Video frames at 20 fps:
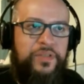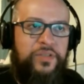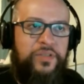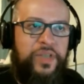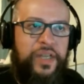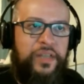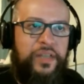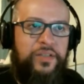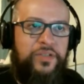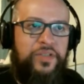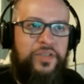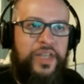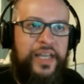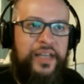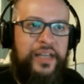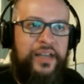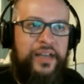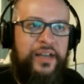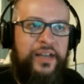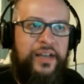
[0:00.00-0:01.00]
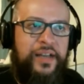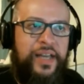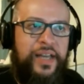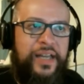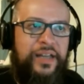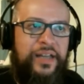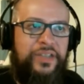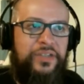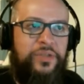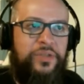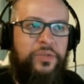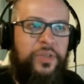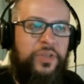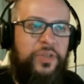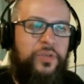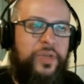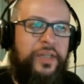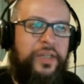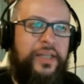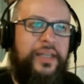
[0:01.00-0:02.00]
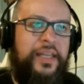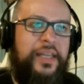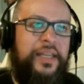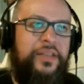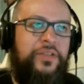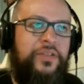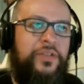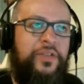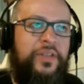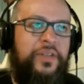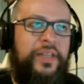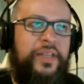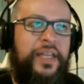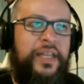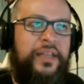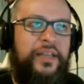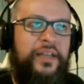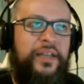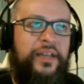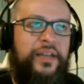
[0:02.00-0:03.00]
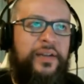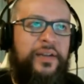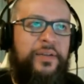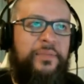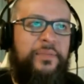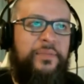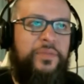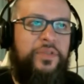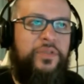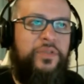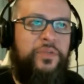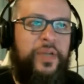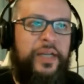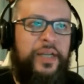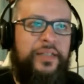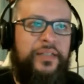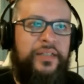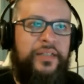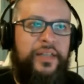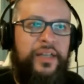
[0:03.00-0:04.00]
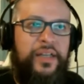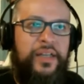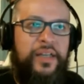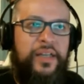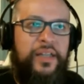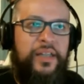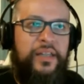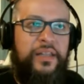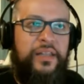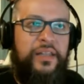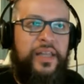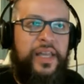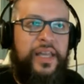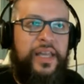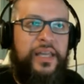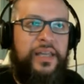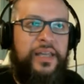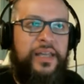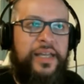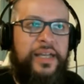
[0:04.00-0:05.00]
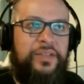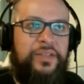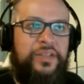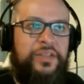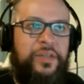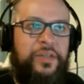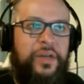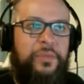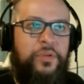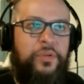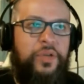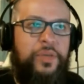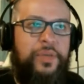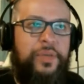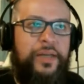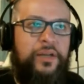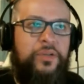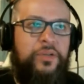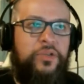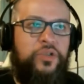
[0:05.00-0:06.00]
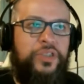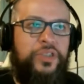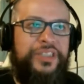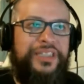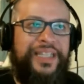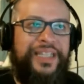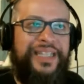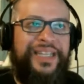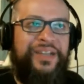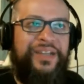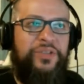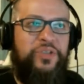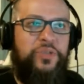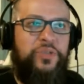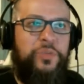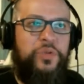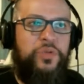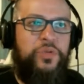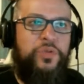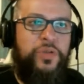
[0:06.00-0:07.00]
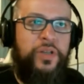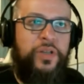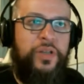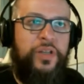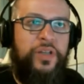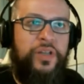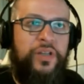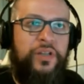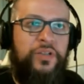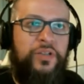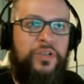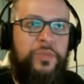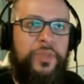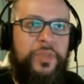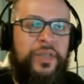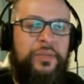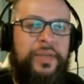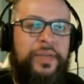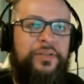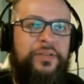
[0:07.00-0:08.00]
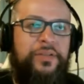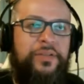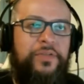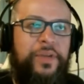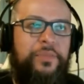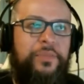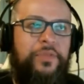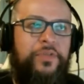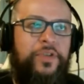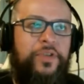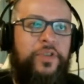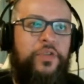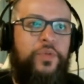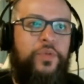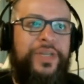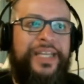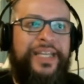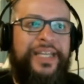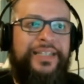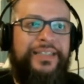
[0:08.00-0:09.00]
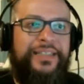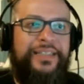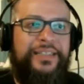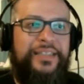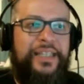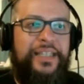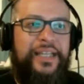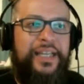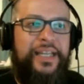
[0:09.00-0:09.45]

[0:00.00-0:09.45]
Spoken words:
yeah, there's that. And also really quick, during that Direct, they announced Pokemon Ultra Sun and Ultra Moon, which will be coming out in November for the 3DS,